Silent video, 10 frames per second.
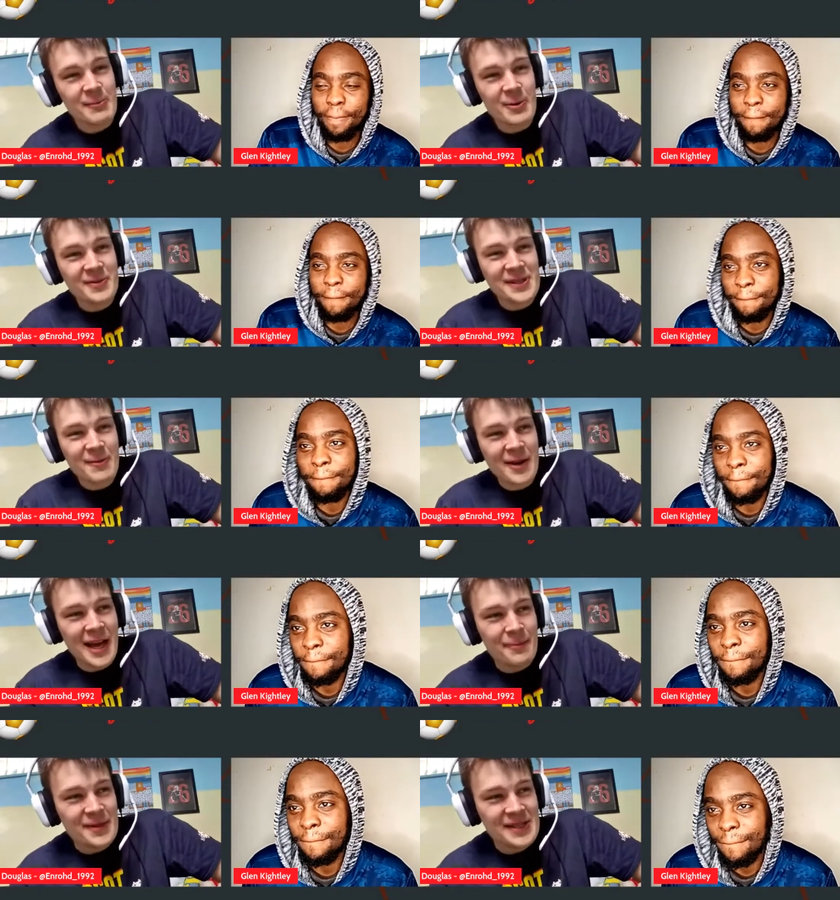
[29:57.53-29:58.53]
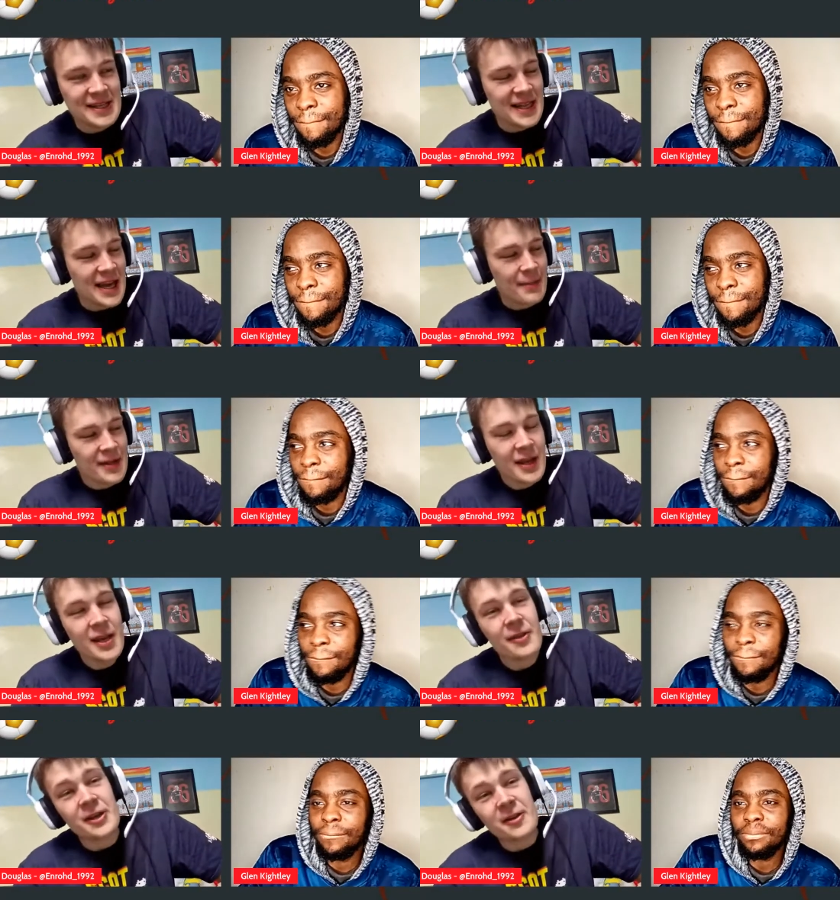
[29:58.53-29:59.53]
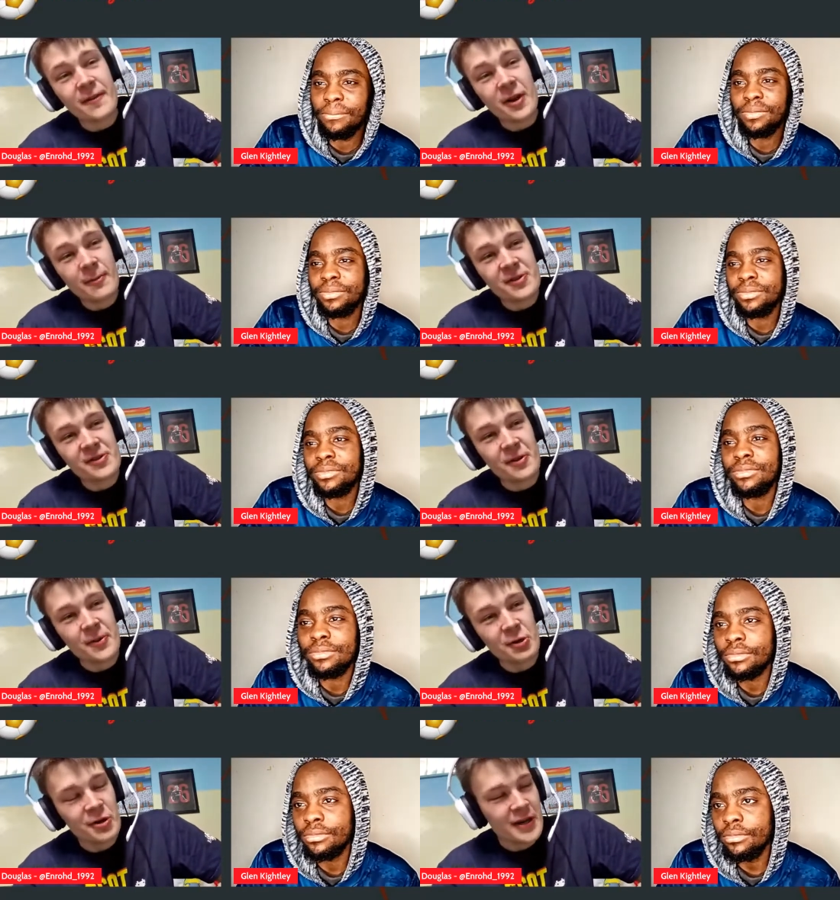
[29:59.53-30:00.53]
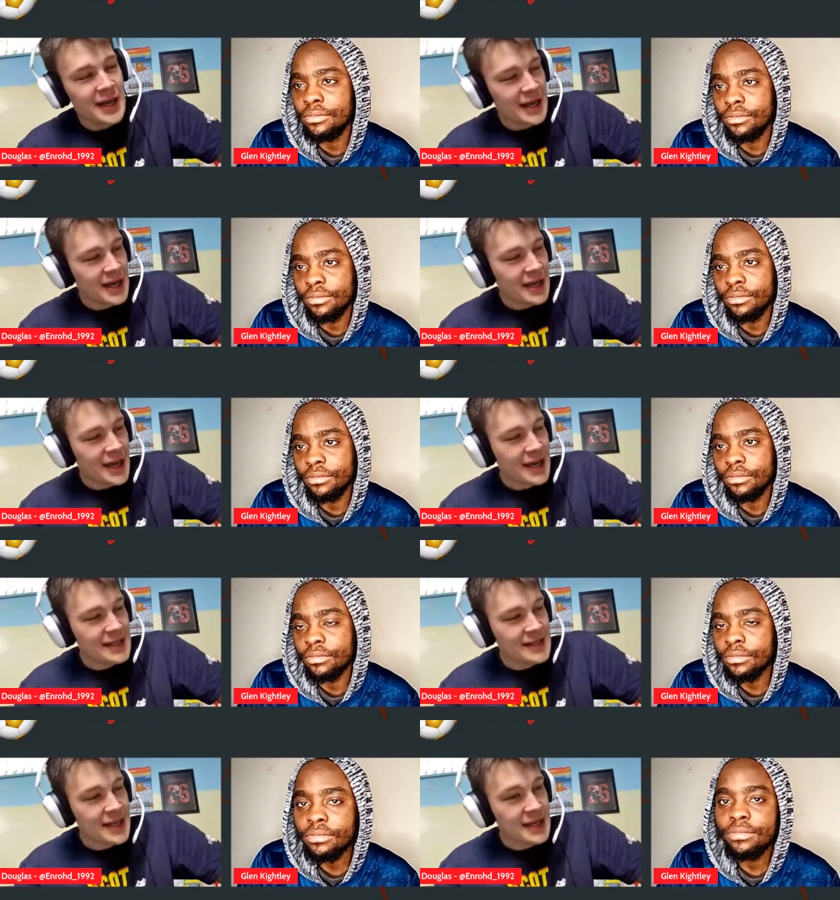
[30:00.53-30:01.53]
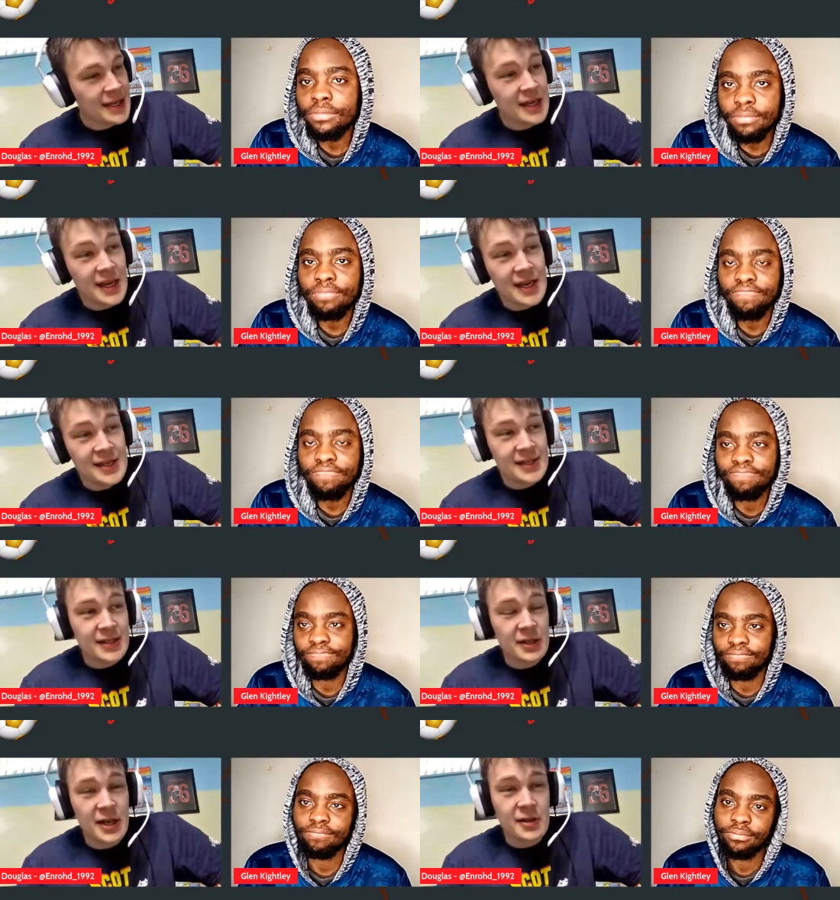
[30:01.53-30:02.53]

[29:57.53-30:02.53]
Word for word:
Speaker 1: we'll see what happens in that. But thank you very much for coming on, uh, and uh, yeah, guys, let